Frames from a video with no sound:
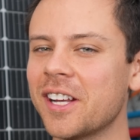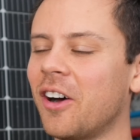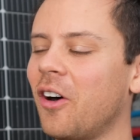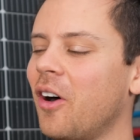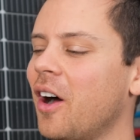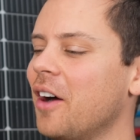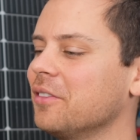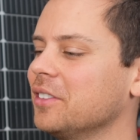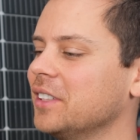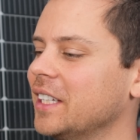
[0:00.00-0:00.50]
I'll
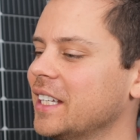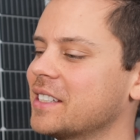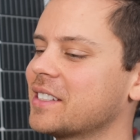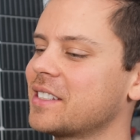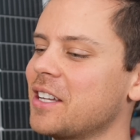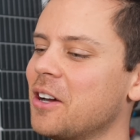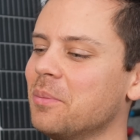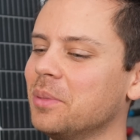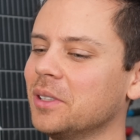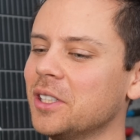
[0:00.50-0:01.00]
have links
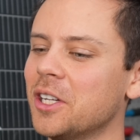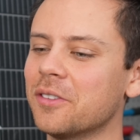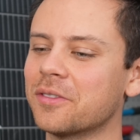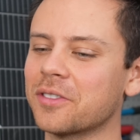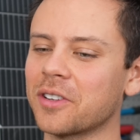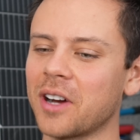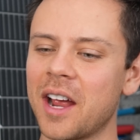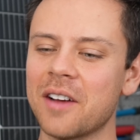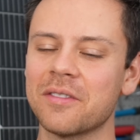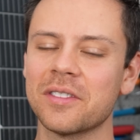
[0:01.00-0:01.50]
down below
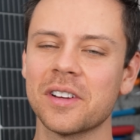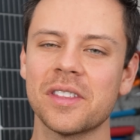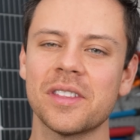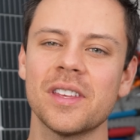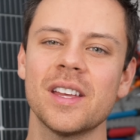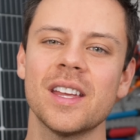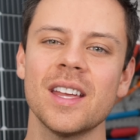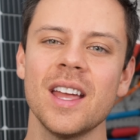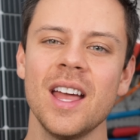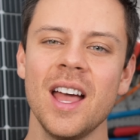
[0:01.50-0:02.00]
for
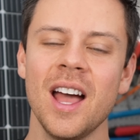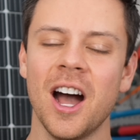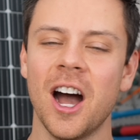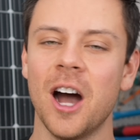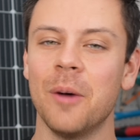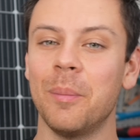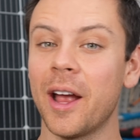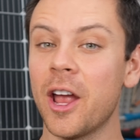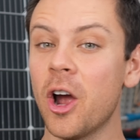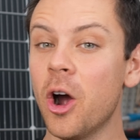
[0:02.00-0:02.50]
everything.
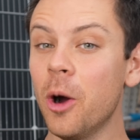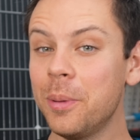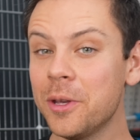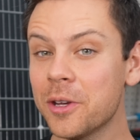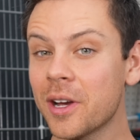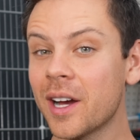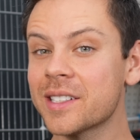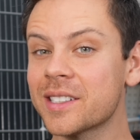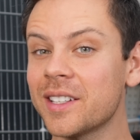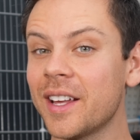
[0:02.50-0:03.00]
Um, I hope you
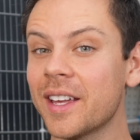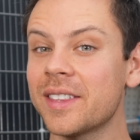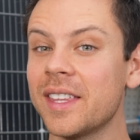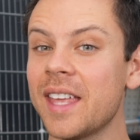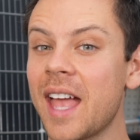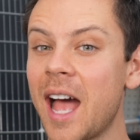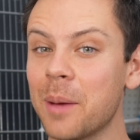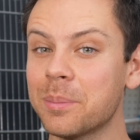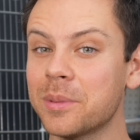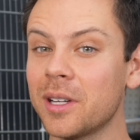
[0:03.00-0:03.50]
guys like
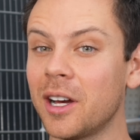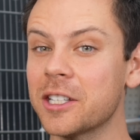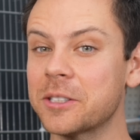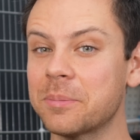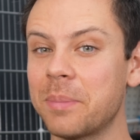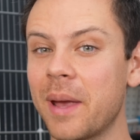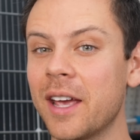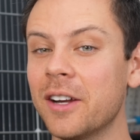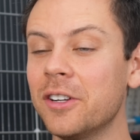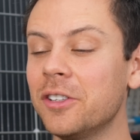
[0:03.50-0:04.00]
the
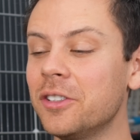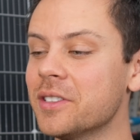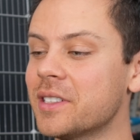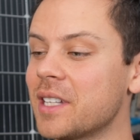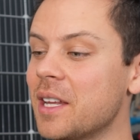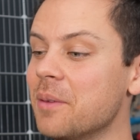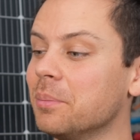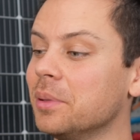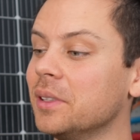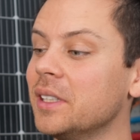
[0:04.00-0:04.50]
Aptos panels
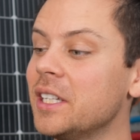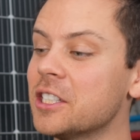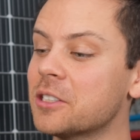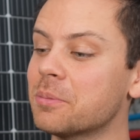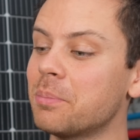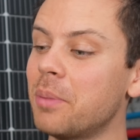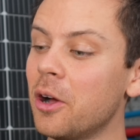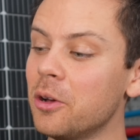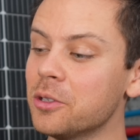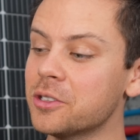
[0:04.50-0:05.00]
and please
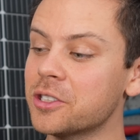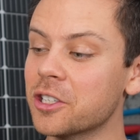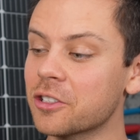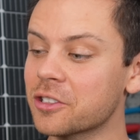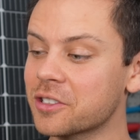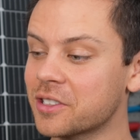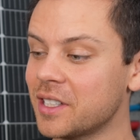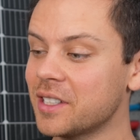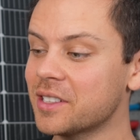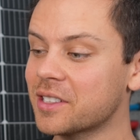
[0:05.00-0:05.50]
post your
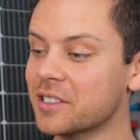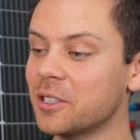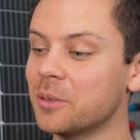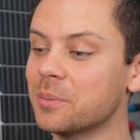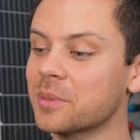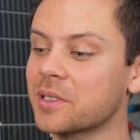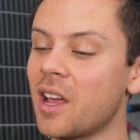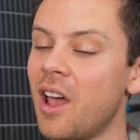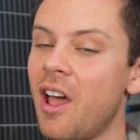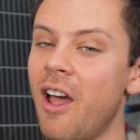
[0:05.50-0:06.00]

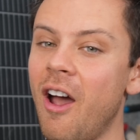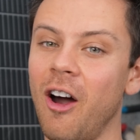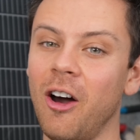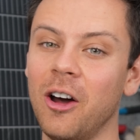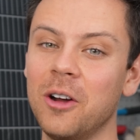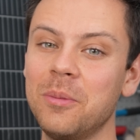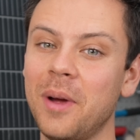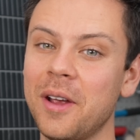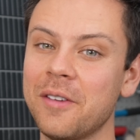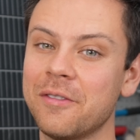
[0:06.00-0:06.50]
systems
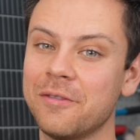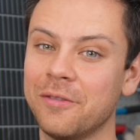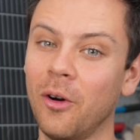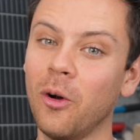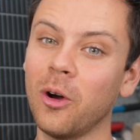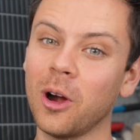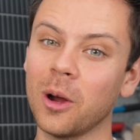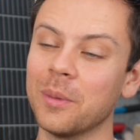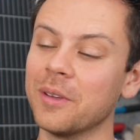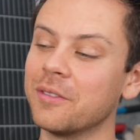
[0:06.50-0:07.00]
on my
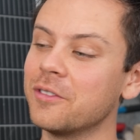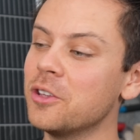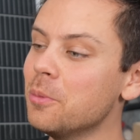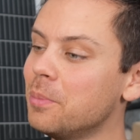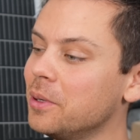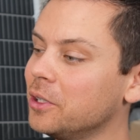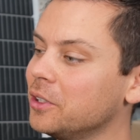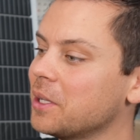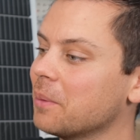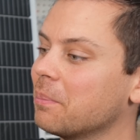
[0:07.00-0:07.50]
forum. If you
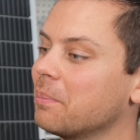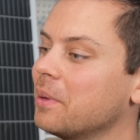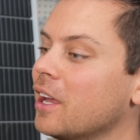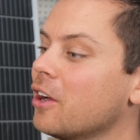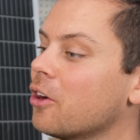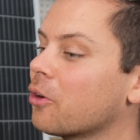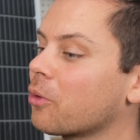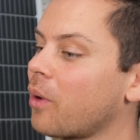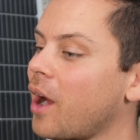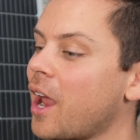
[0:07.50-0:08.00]
build a
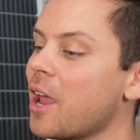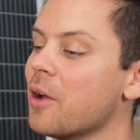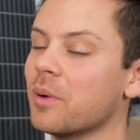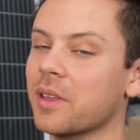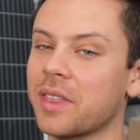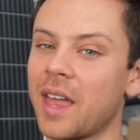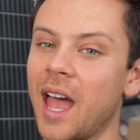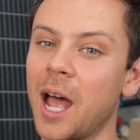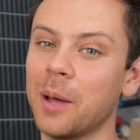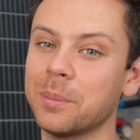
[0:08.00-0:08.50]
big array
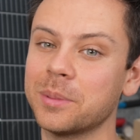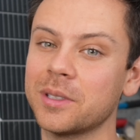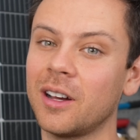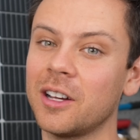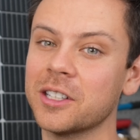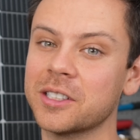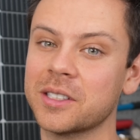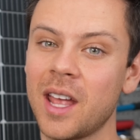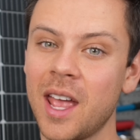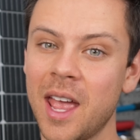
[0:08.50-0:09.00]
with
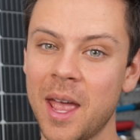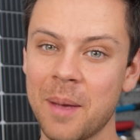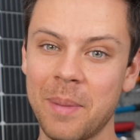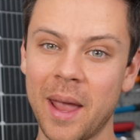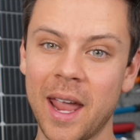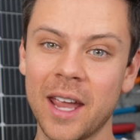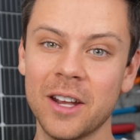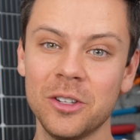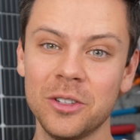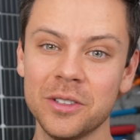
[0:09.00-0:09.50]
Aptos
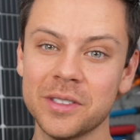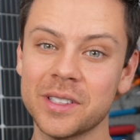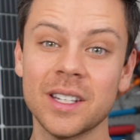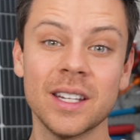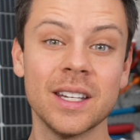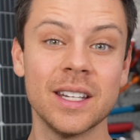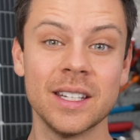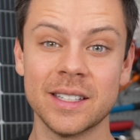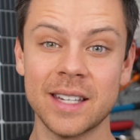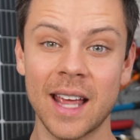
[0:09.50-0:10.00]
panels and
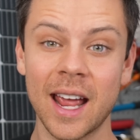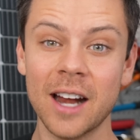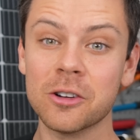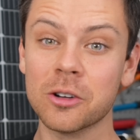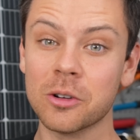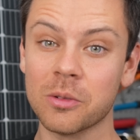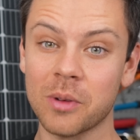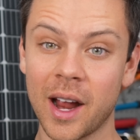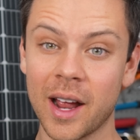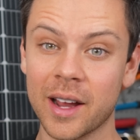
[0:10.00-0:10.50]
an
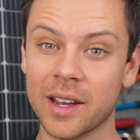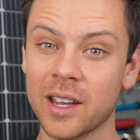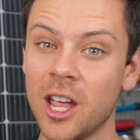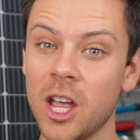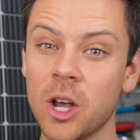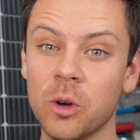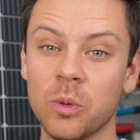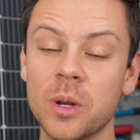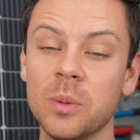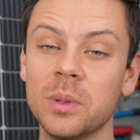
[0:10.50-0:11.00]
IntegraRack,
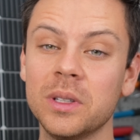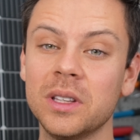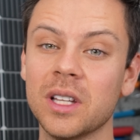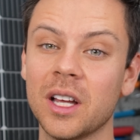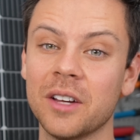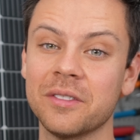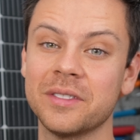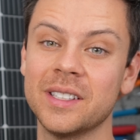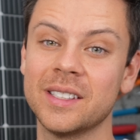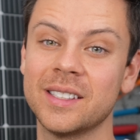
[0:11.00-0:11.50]
we would
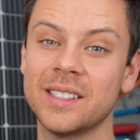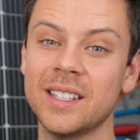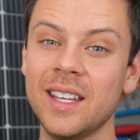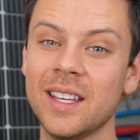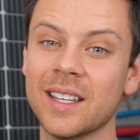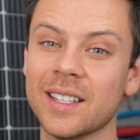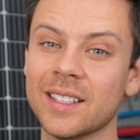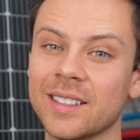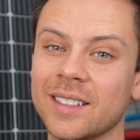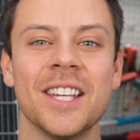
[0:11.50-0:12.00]
love to see
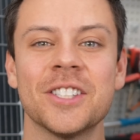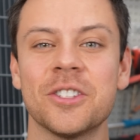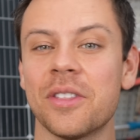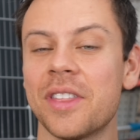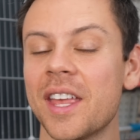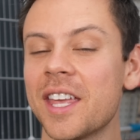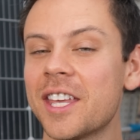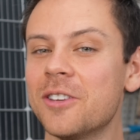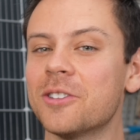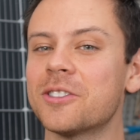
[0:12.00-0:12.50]
it. So
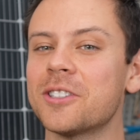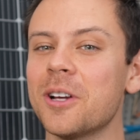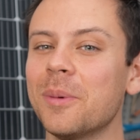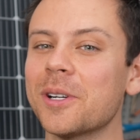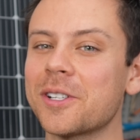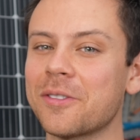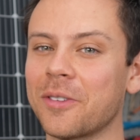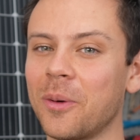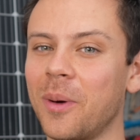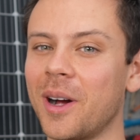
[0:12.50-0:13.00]
thank you so
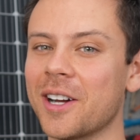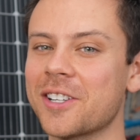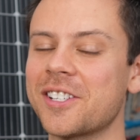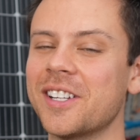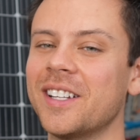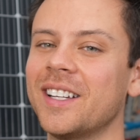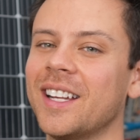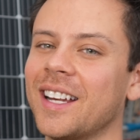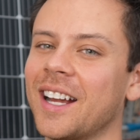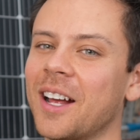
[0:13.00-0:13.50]
much for
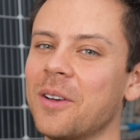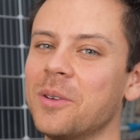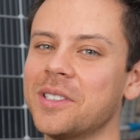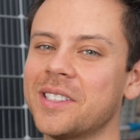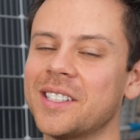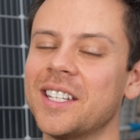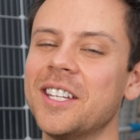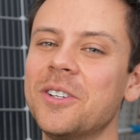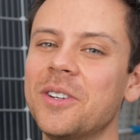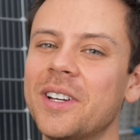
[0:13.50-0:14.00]
watching and I will
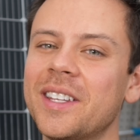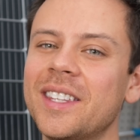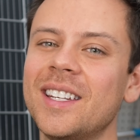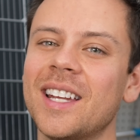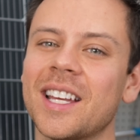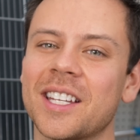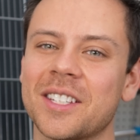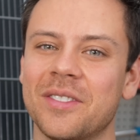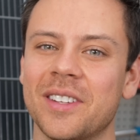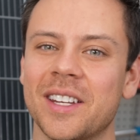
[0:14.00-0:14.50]
see you in the
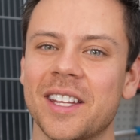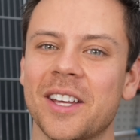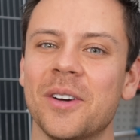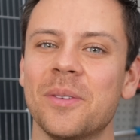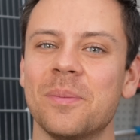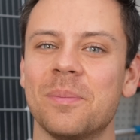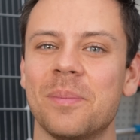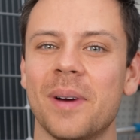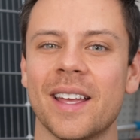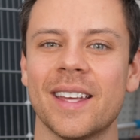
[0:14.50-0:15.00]
next video.
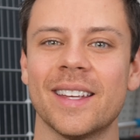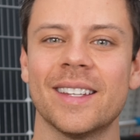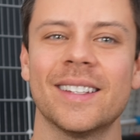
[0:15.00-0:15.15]
Bye.